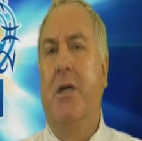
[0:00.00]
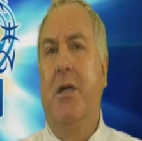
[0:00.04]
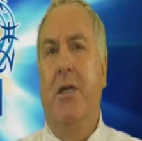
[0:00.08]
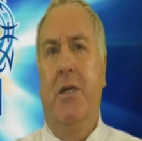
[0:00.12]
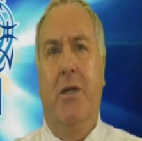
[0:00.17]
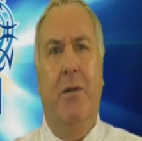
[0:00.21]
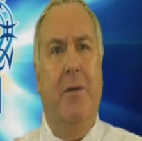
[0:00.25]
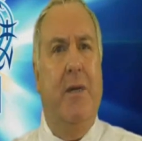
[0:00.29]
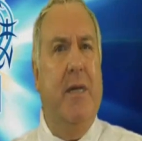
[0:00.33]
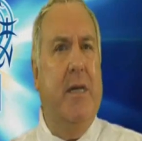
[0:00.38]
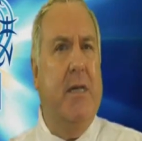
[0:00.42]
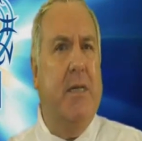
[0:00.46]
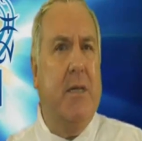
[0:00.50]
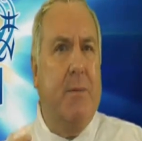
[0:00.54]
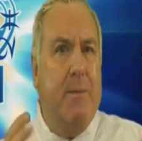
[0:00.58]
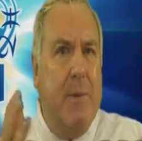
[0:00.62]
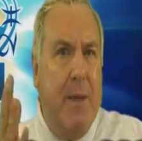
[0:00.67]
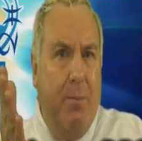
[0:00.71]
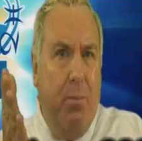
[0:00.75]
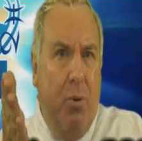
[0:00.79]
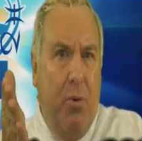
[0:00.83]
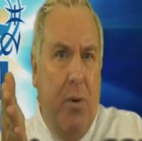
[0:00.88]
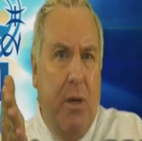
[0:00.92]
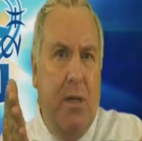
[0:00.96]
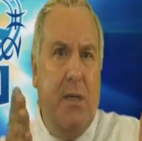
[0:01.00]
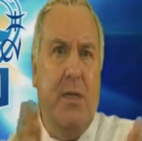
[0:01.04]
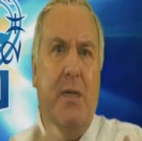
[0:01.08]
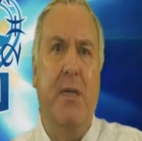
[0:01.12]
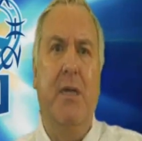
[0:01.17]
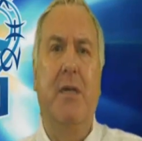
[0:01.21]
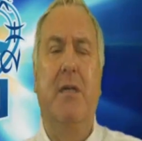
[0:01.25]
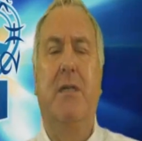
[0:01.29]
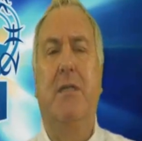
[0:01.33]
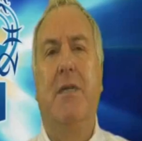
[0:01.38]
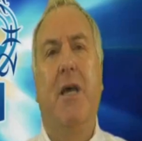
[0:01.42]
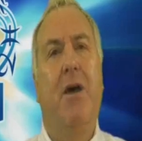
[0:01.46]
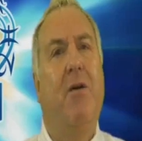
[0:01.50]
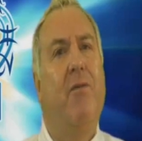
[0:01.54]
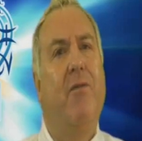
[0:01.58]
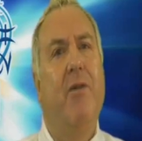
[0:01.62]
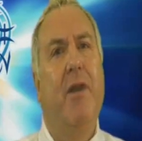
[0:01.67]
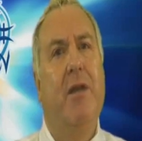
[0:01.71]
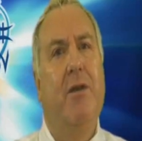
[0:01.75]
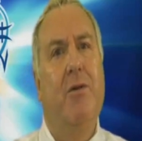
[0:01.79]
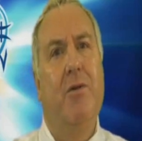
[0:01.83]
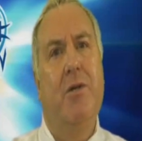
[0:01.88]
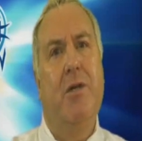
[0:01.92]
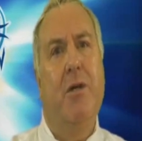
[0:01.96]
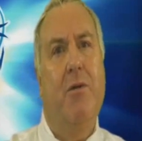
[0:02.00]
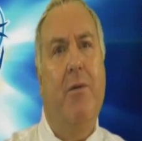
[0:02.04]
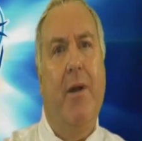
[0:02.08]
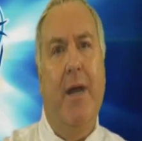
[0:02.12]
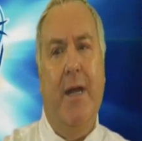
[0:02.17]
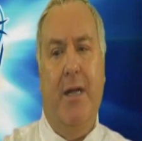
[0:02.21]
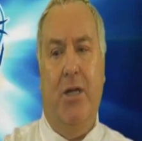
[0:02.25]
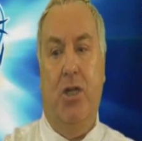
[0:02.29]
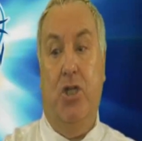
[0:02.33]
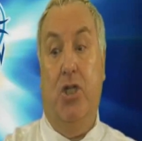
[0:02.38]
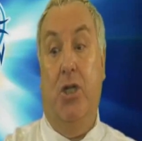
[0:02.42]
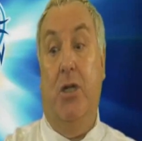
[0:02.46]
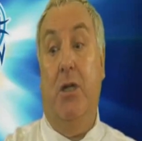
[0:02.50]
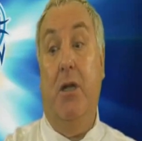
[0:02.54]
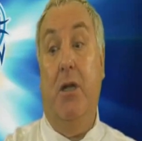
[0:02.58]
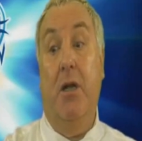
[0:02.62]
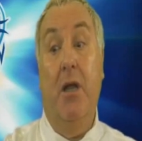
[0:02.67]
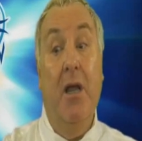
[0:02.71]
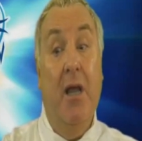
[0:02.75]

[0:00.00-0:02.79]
Do you need to be pointing yourself in a new direction?